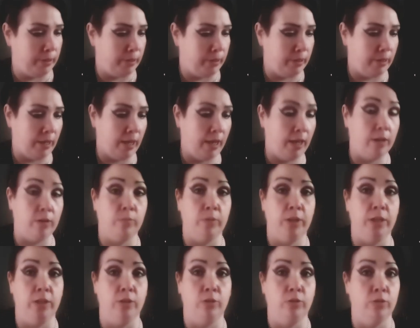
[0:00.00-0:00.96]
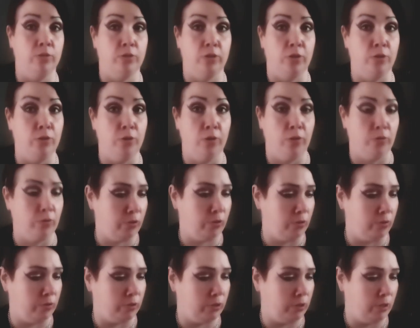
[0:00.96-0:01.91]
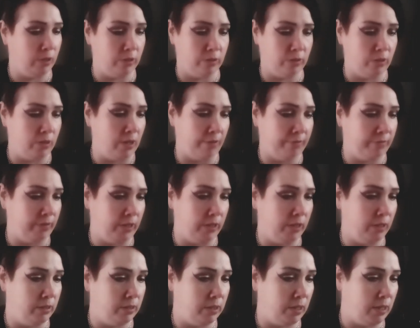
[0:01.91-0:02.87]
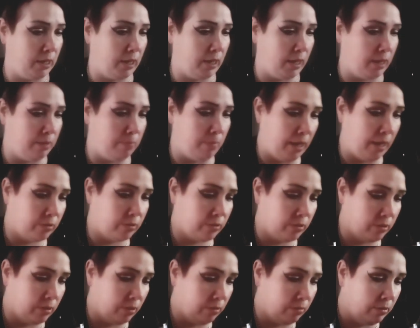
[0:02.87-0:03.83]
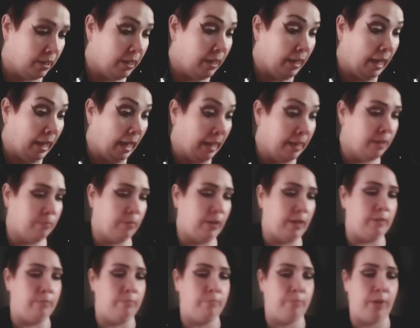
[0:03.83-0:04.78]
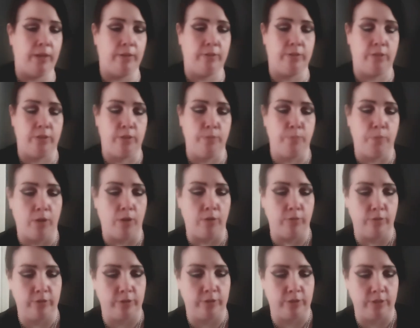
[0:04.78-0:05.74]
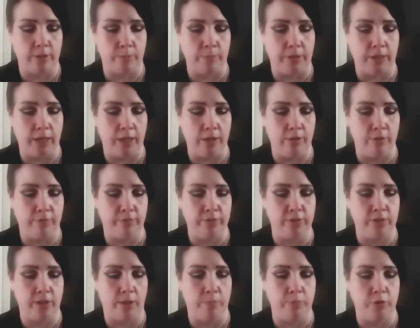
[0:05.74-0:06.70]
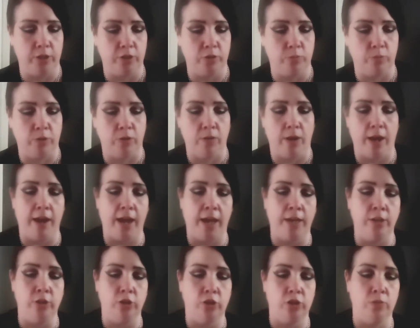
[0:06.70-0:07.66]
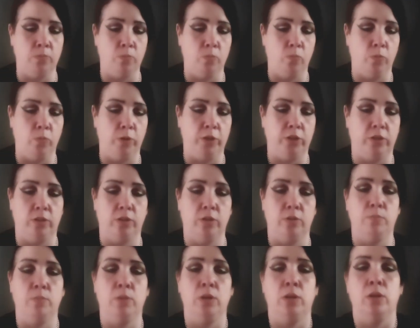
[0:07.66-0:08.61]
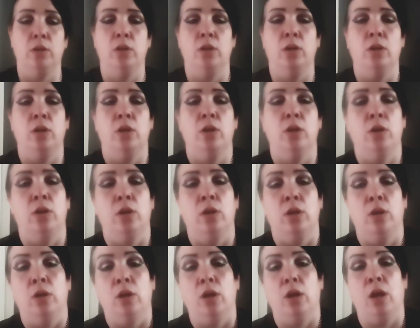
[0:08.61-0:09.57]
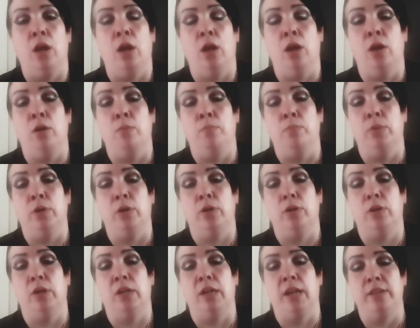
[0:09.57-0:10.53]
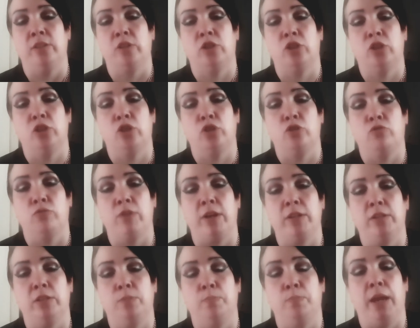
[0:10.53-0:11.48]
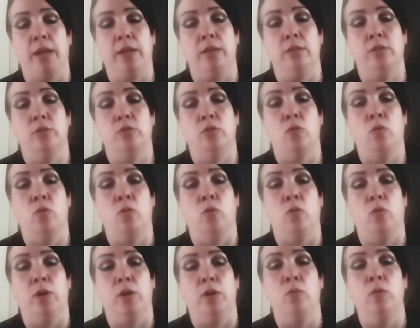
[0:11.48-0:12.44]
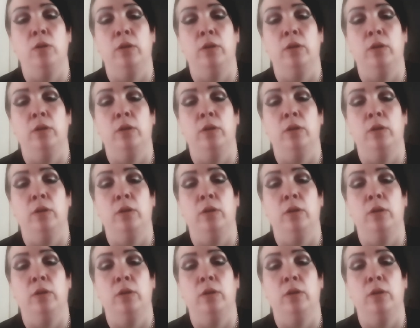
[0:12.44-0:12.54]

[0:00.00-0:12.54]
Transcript: Halloween goods are not good. There's nothing in TK Maxx. So anyway, back to the box. I'm getting off subject. We've got our Ancient Wisdom Less Stress Blend Oil.